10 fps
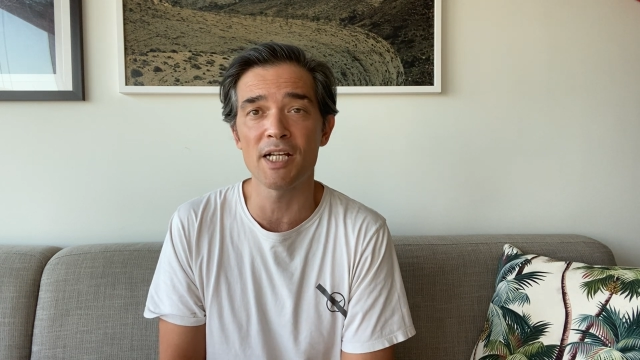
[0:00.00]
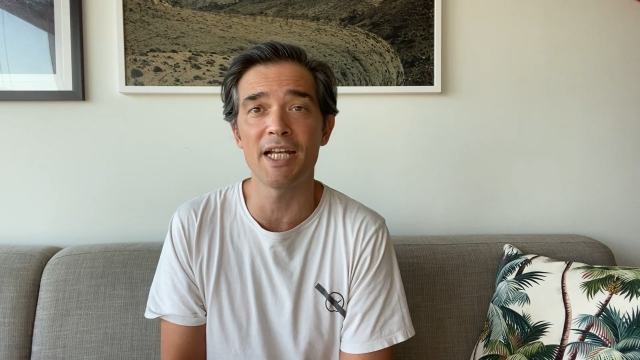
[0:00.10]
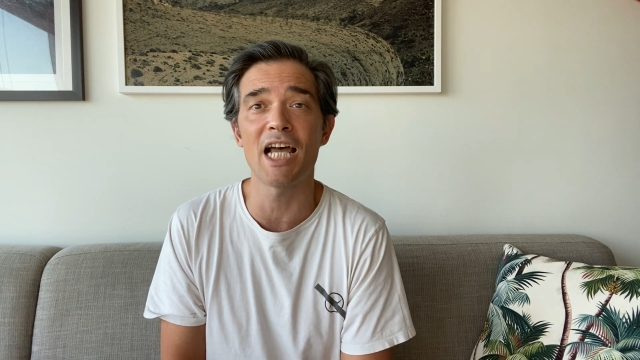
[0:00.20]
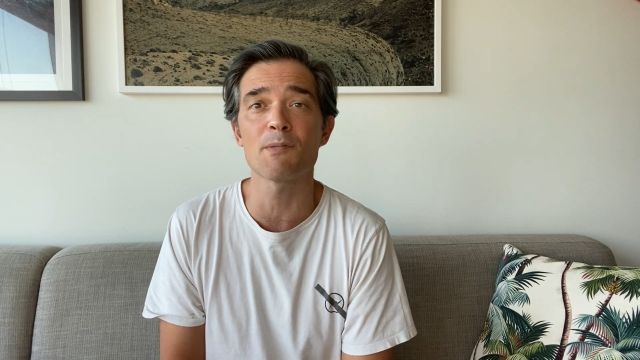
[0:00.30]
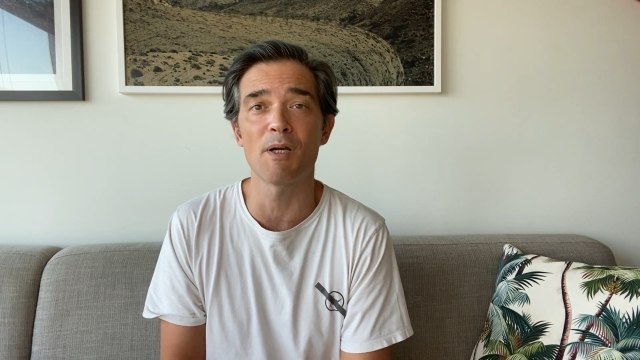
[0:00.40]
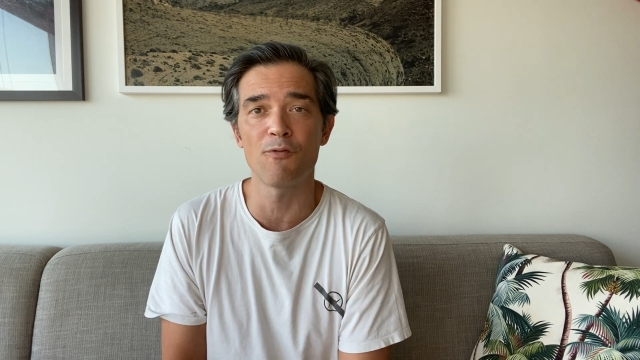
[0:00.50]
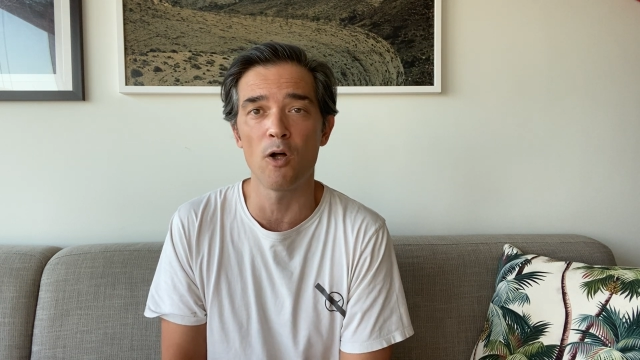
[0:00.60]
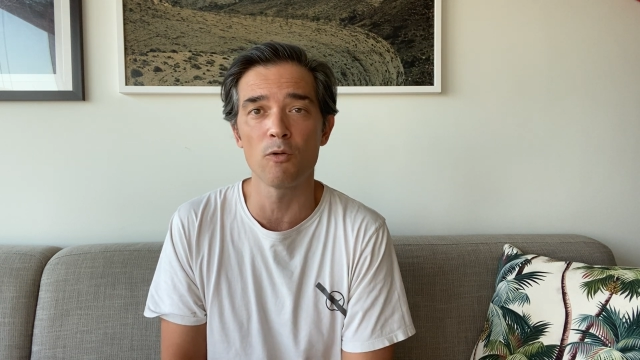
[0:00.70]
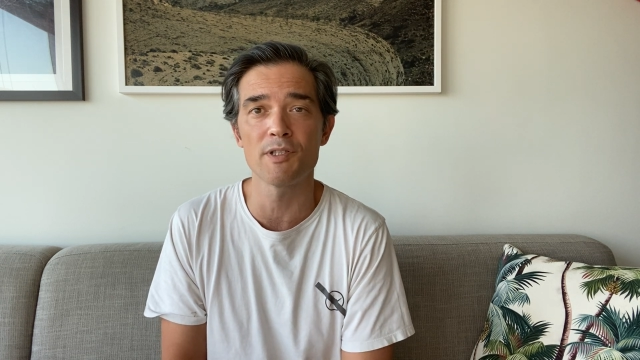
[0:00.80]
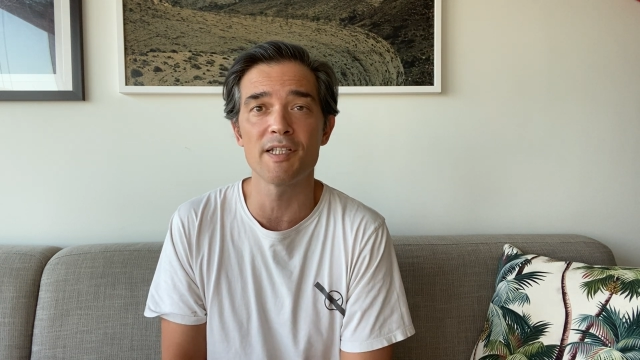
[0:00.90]
and I'd ask my
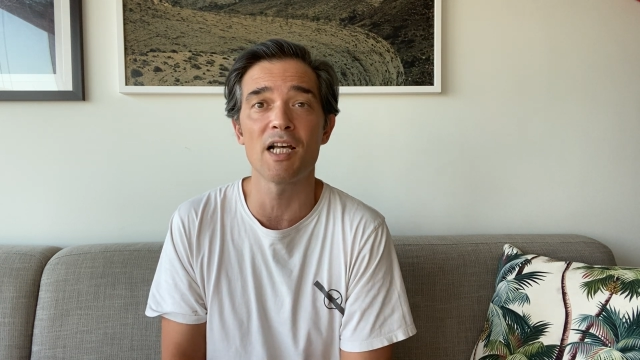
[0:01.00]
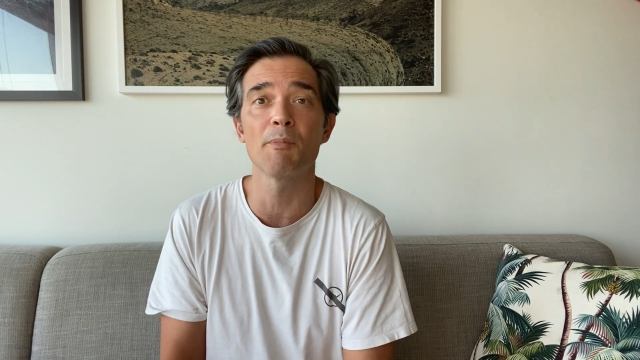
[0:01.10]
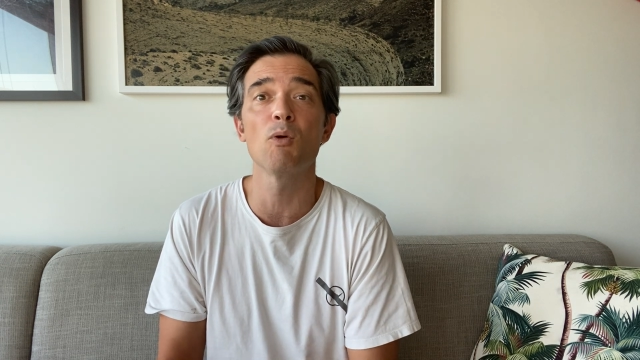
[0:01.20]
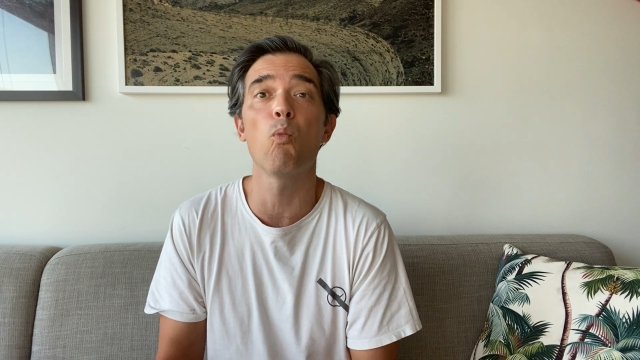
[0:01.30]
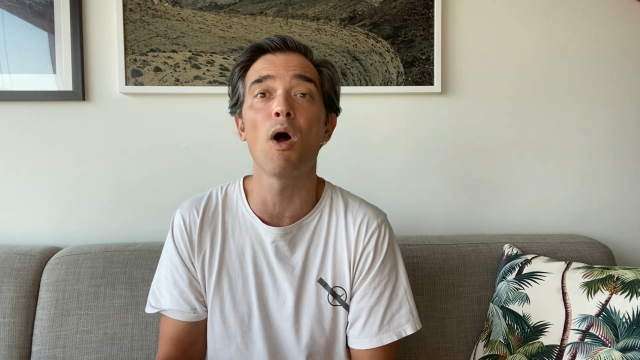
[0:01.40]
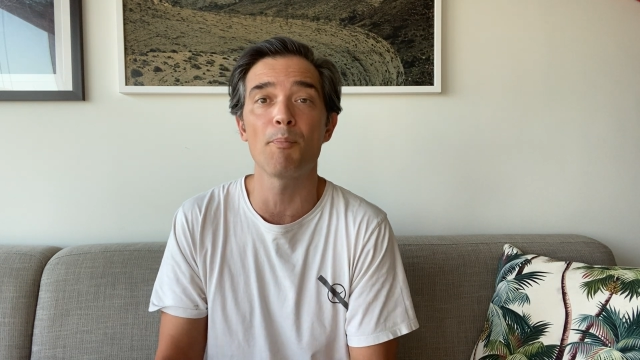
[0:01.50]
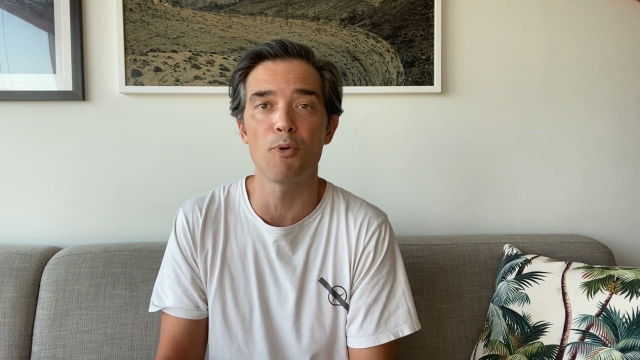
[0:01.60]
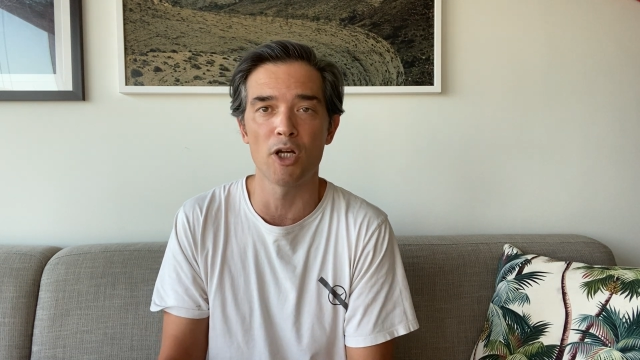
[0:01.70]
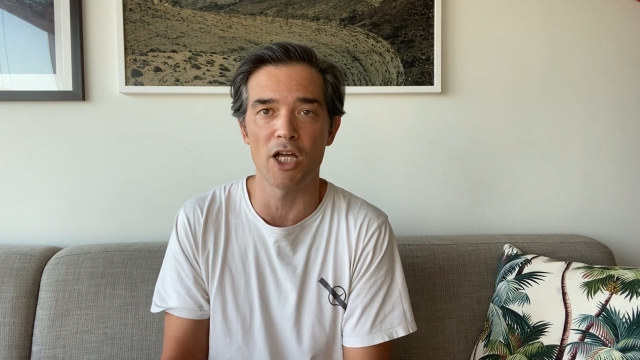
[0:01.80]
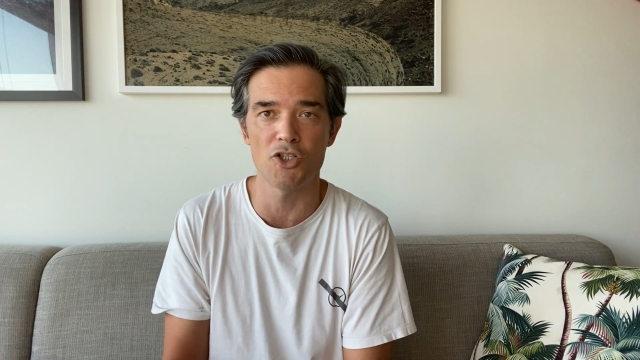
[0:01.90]
followers to tell me what
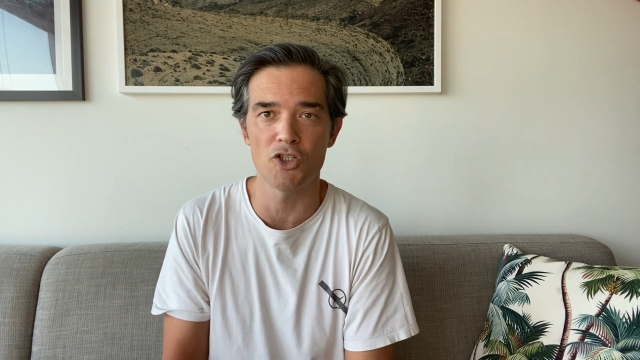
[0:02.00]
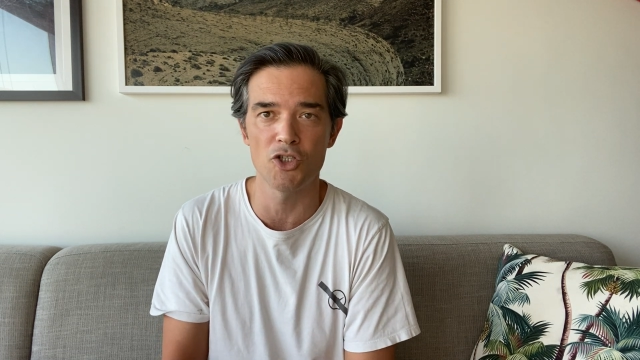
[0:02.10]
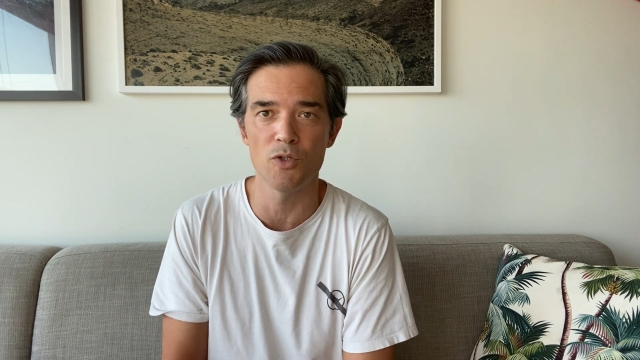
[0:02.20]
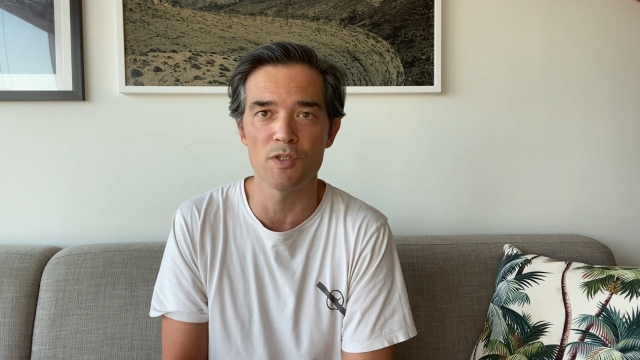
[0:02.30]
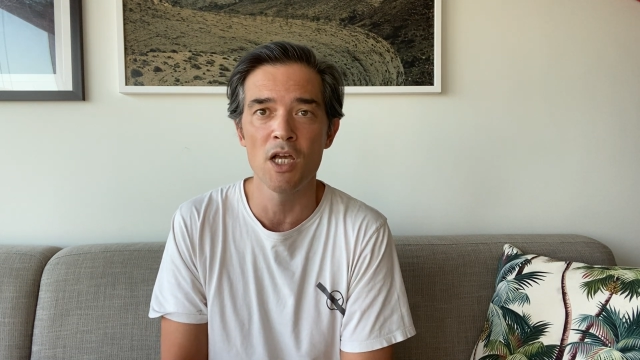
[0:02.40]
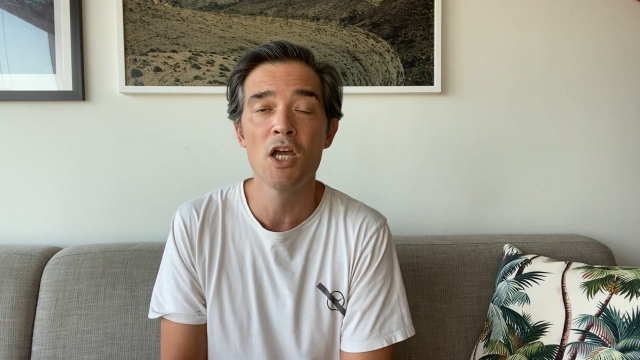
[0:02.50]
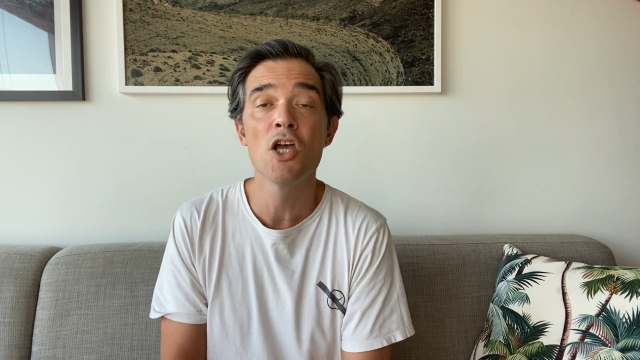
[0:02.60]
book I should choose.